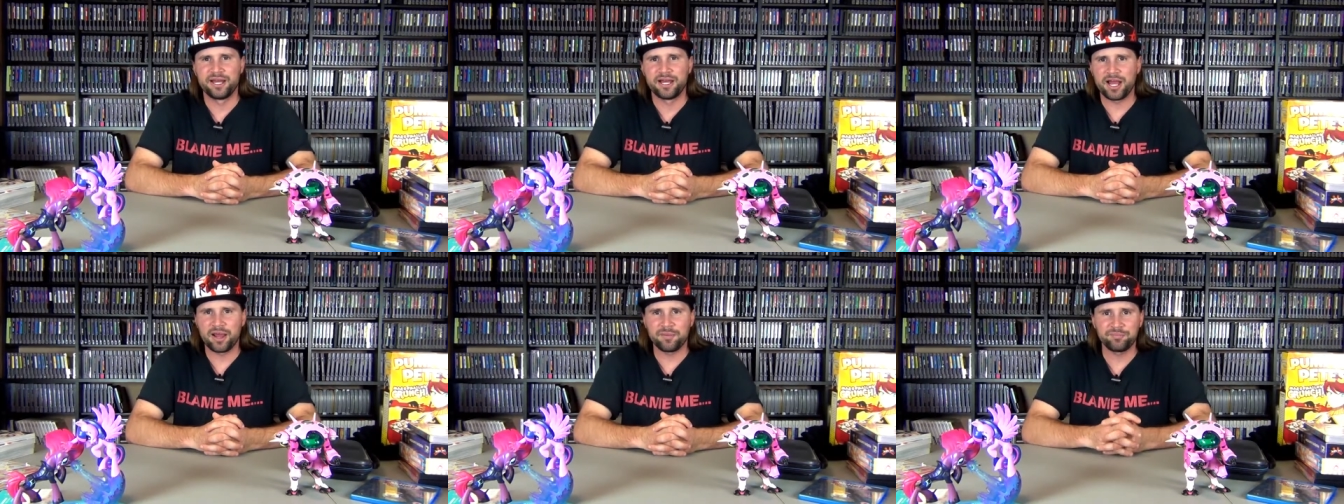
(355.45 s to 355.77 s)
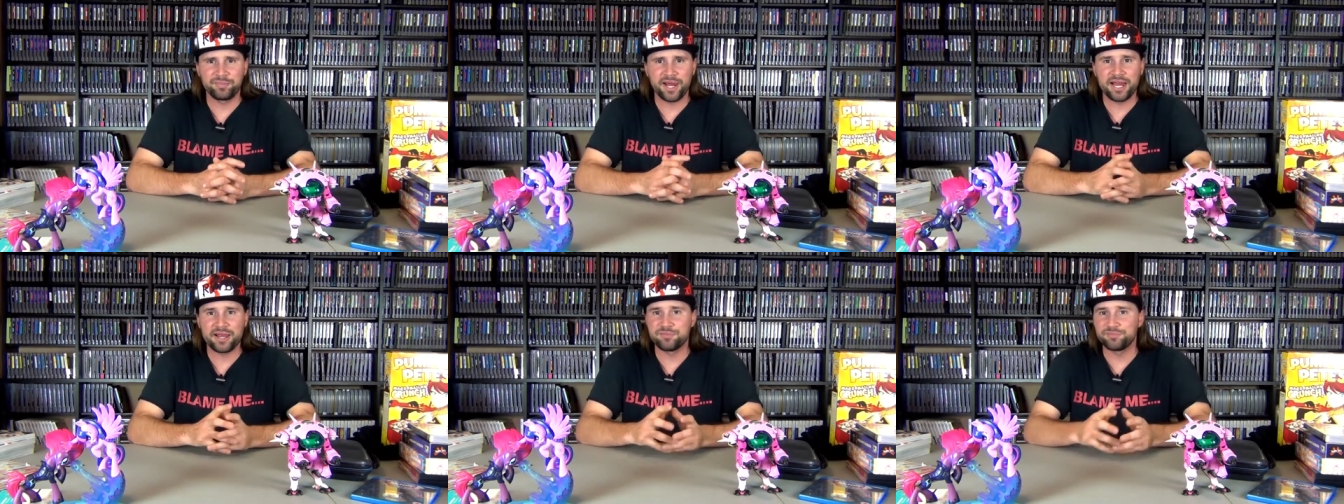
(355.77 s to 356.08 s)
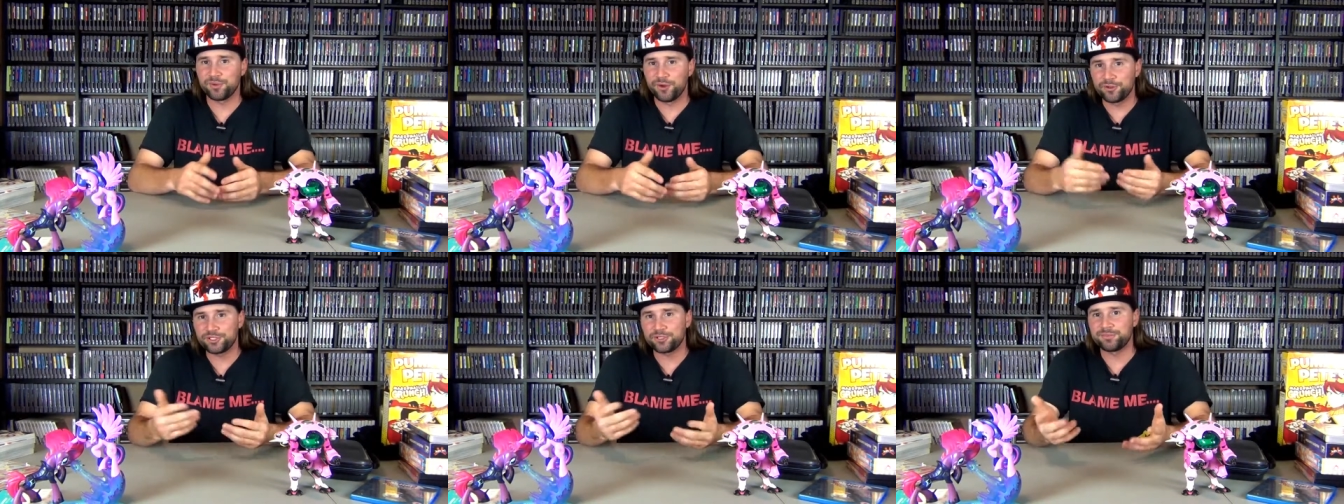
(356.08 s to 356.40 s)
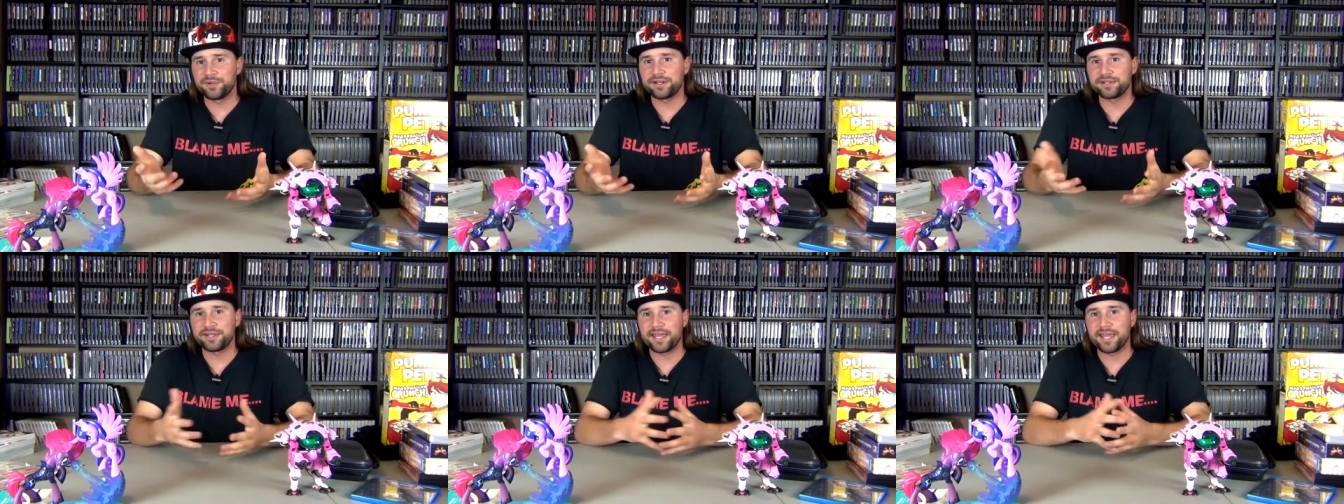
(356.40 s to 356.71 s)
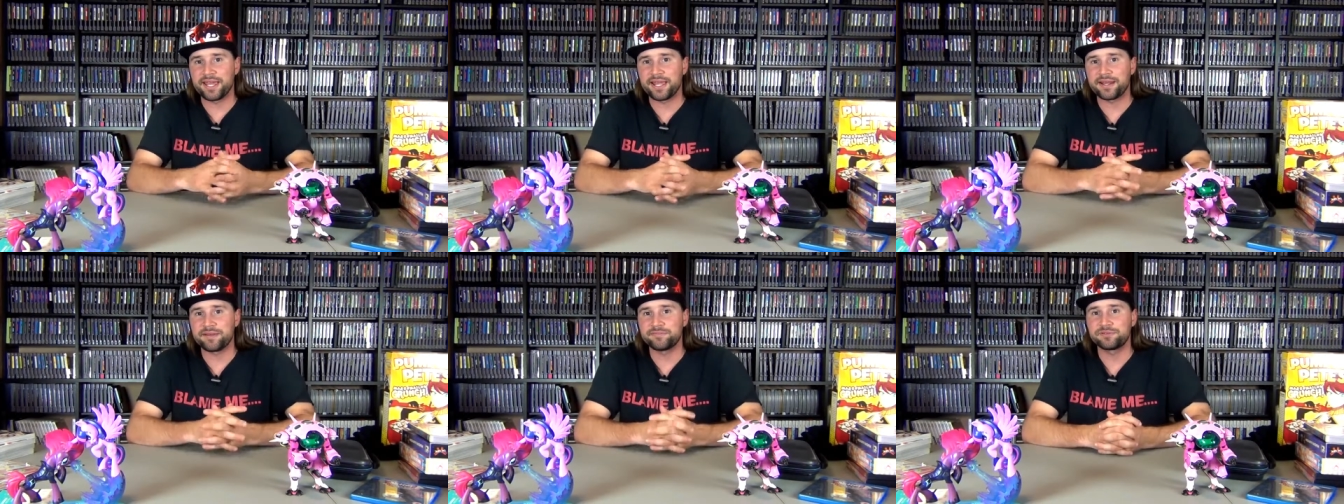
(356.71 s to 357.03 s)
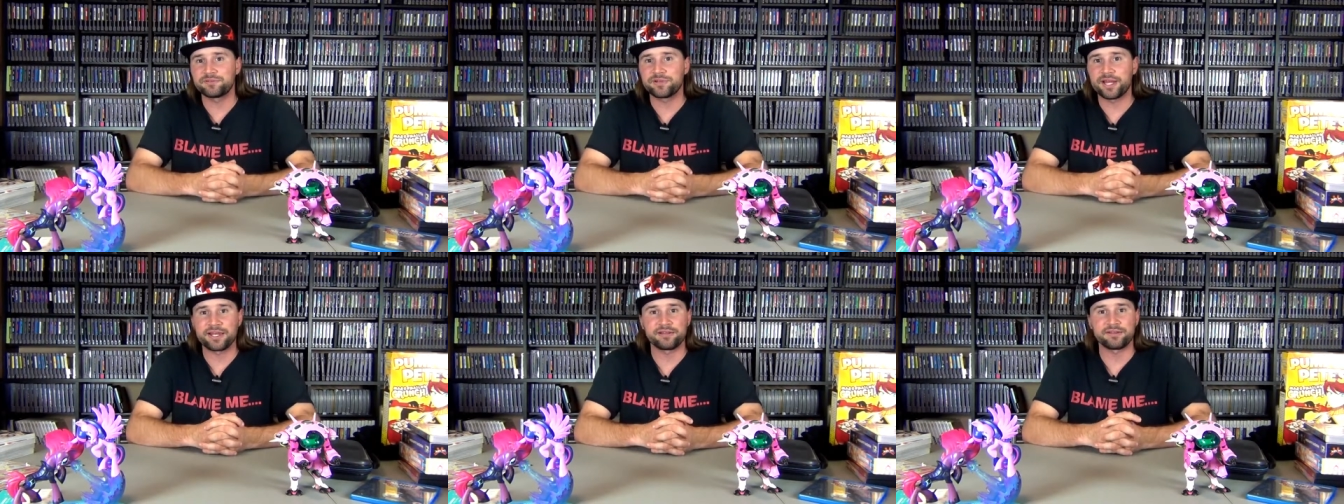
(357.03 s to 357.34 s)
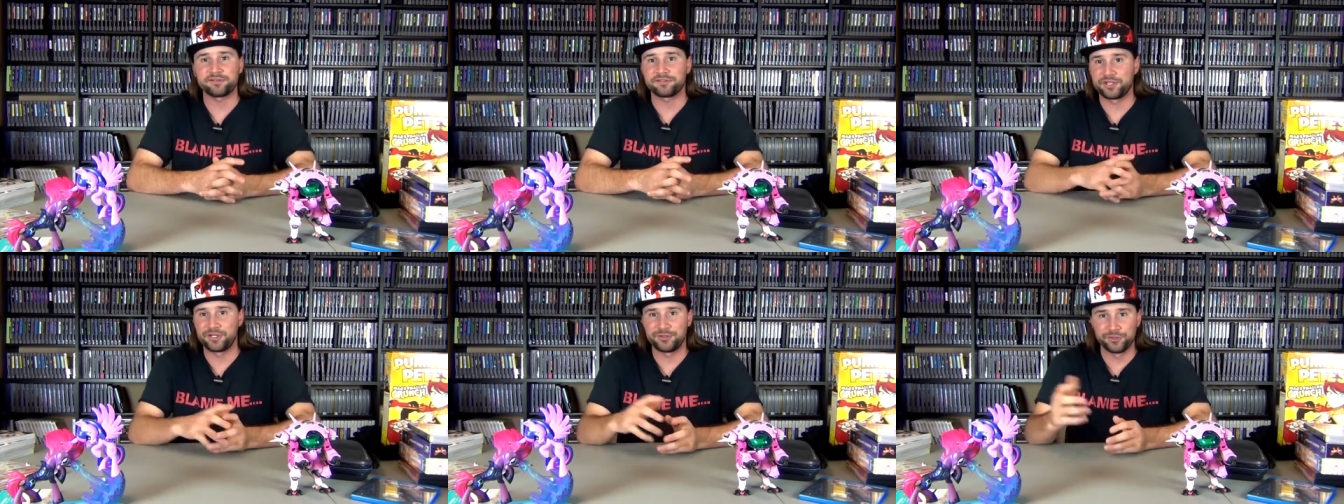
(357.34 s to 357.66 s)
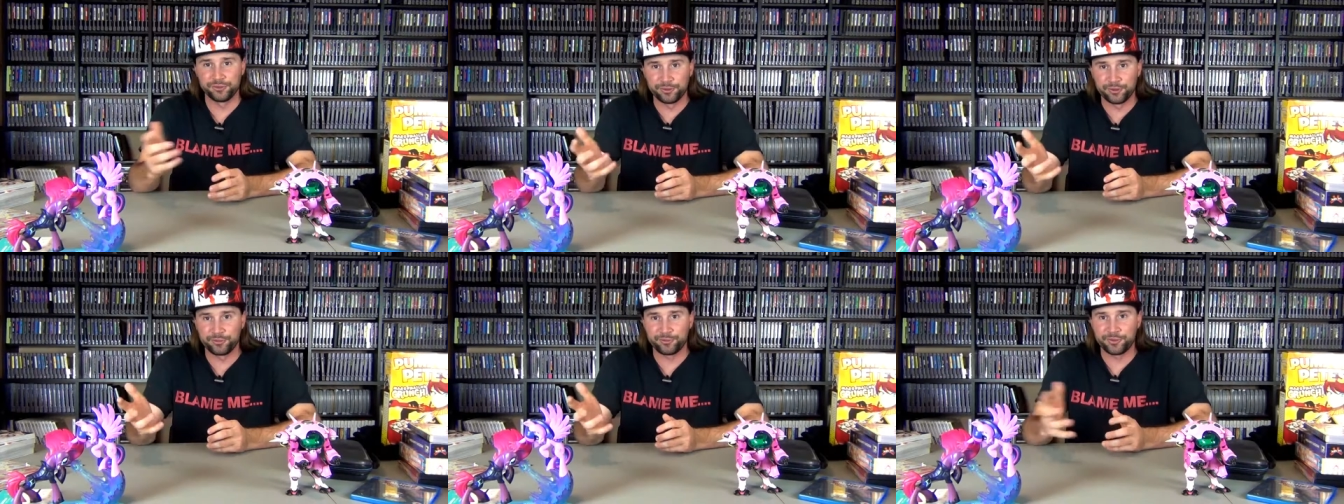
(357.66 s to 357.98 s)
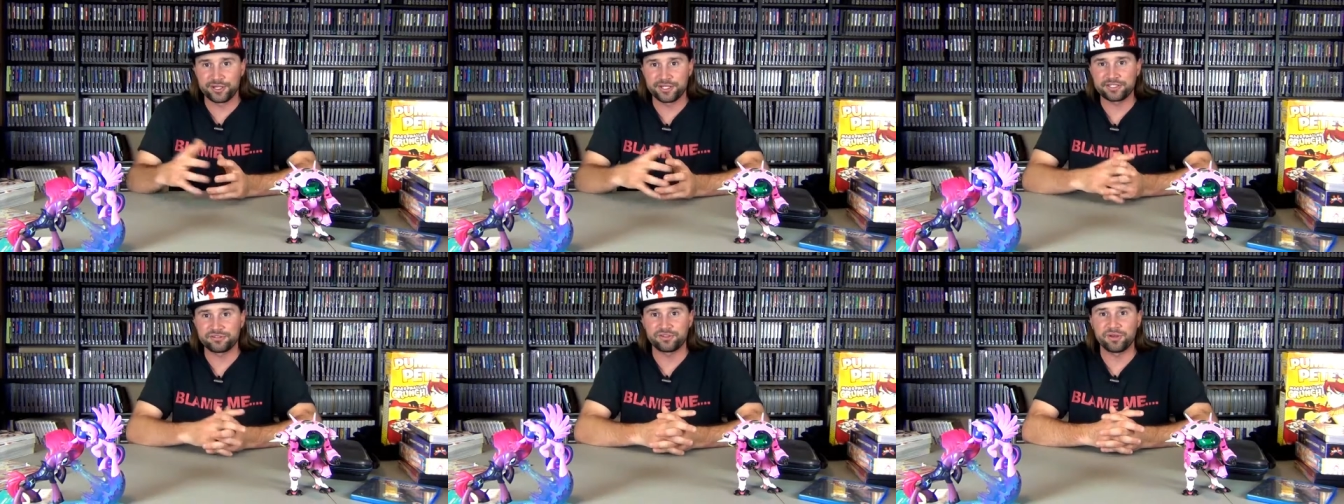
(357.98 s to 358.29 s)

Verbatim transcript: I buy most of my games, like the newer ones,